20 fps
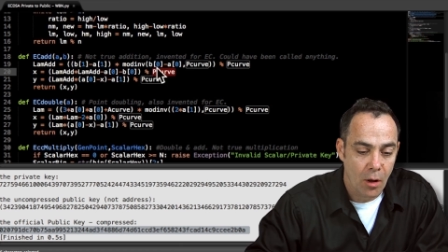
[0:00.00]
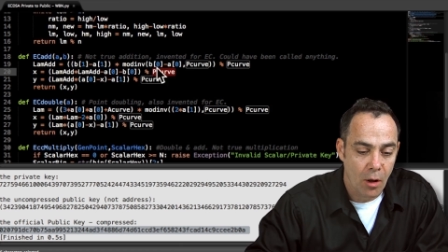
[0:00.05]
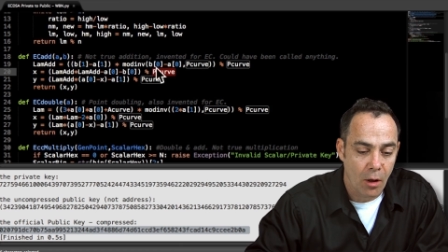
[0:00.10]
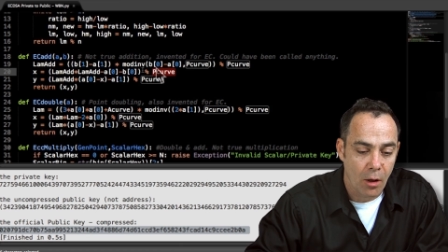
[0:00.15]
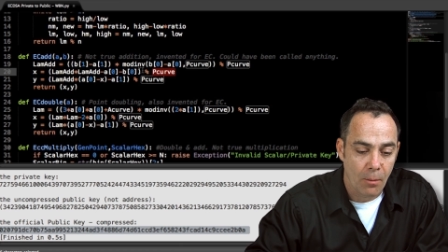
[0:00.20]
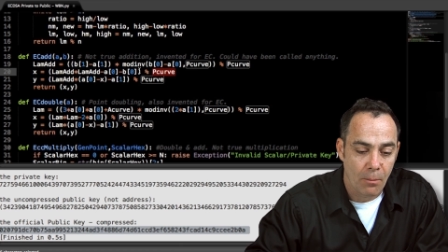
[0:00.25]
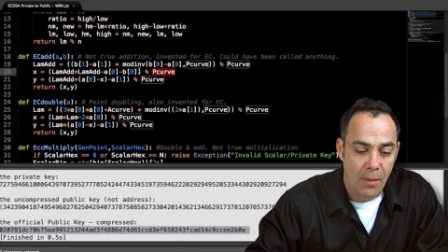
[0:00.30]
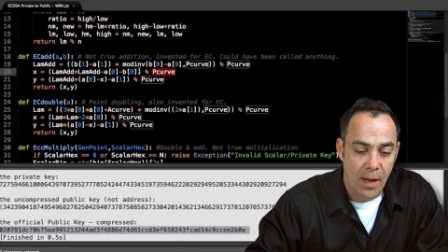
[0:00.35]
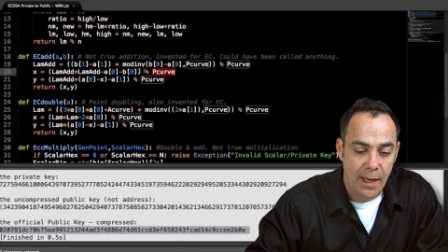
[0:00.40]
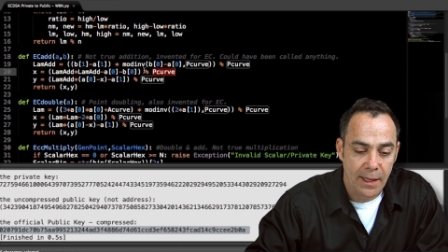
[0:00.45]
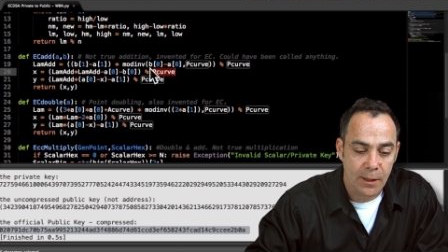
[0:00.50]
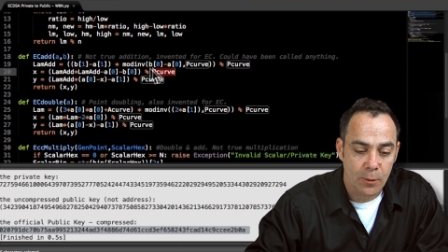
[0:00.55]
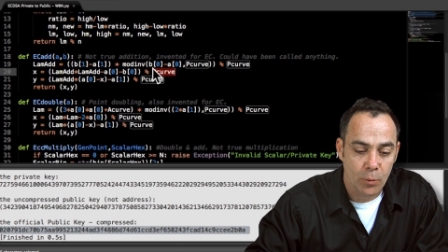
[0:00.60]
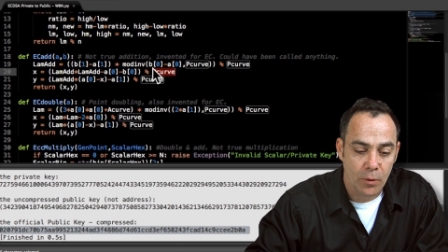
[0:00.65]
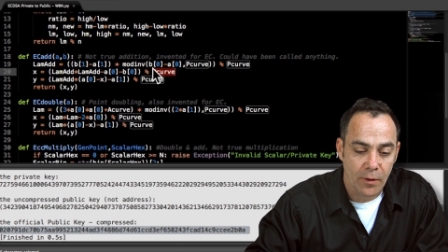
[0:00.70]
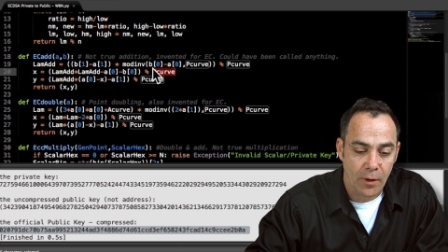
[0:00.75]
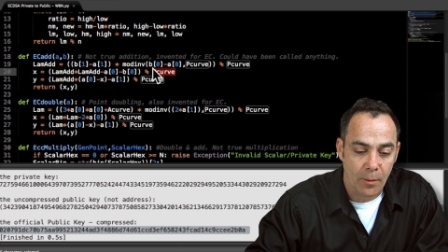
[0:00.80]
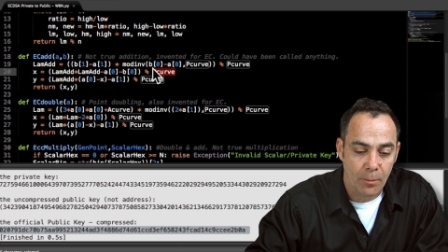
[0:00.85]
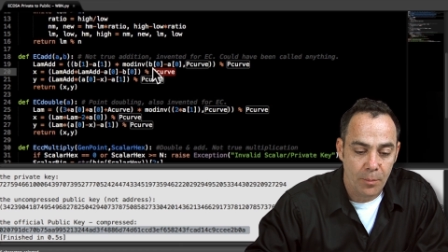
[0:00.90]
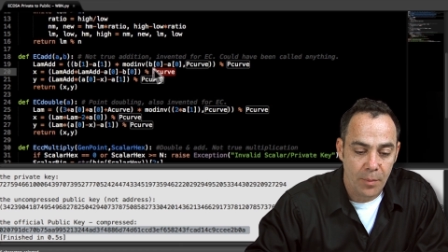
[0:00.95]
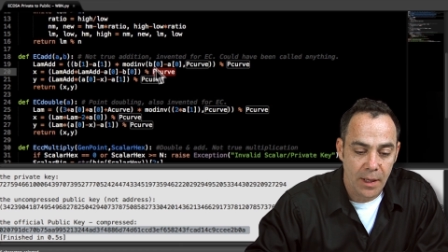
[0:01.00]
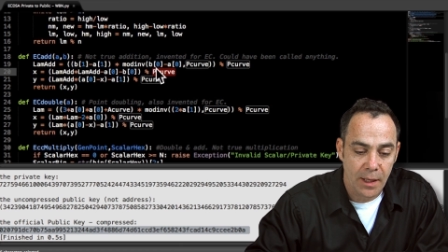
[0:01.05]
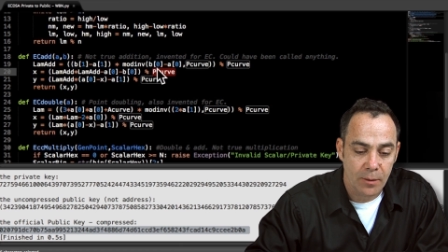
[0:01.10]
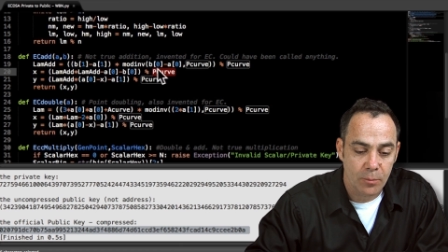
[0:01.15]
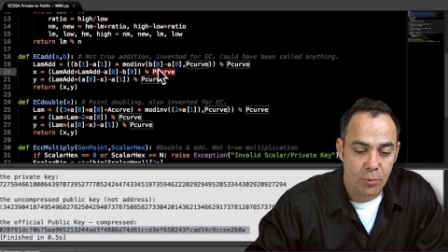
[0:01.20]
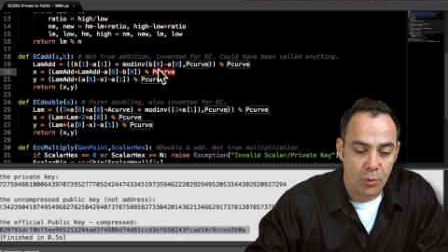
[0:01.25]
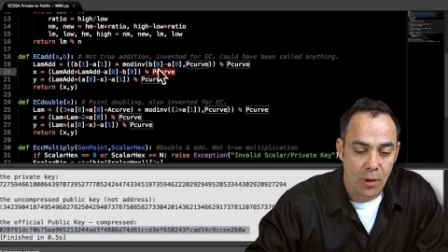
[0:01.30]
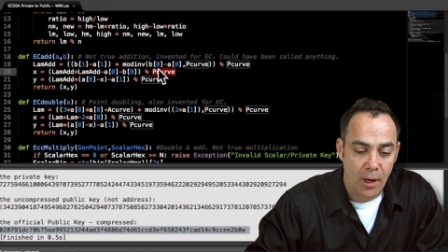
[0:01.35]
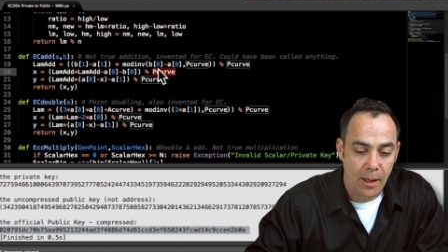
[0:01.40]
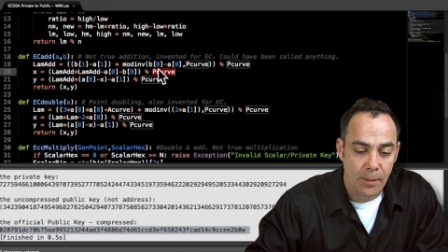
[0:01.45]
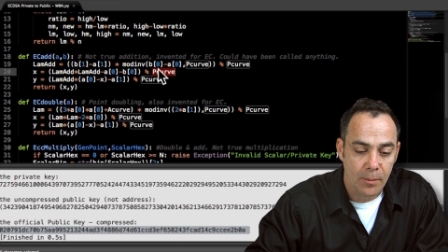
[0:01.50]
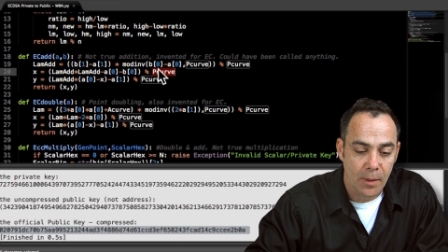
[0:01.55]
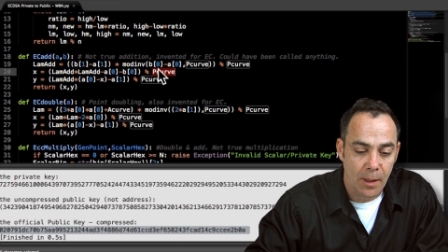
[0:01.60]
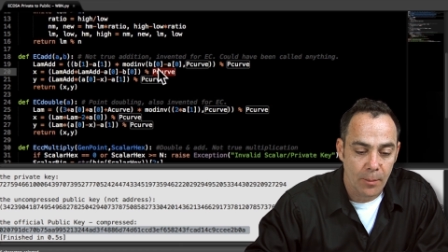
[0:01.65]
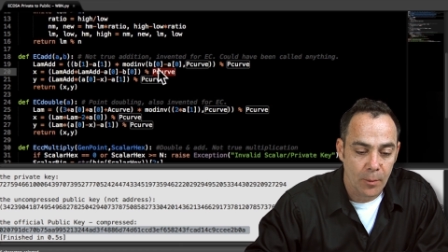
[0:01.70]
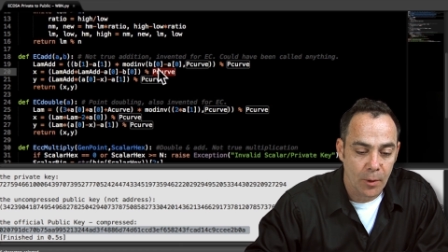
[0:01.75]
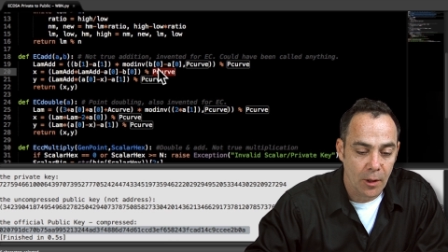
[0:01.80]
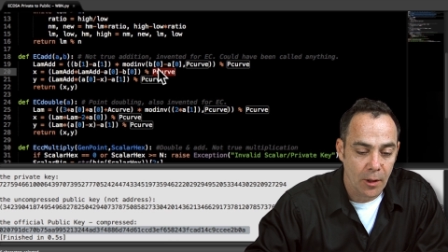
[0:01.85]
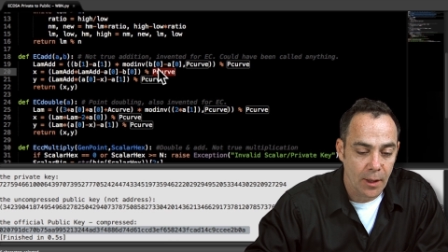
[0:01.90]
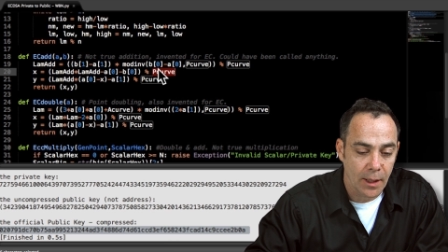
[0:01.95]
all modded with our big prime
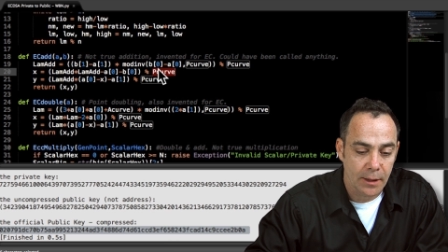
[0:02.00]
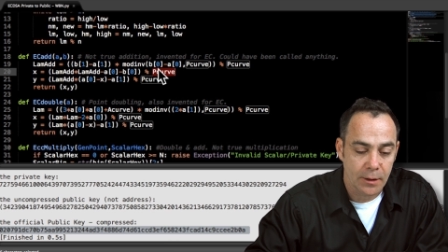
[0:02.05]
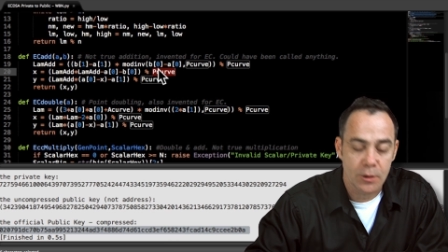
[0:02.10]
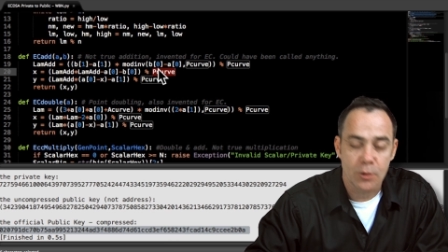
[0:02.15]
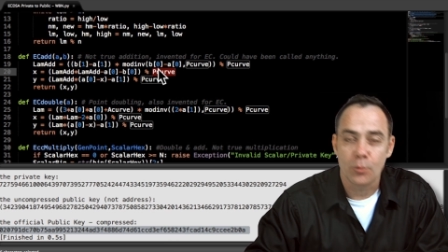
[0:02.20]
number, all right?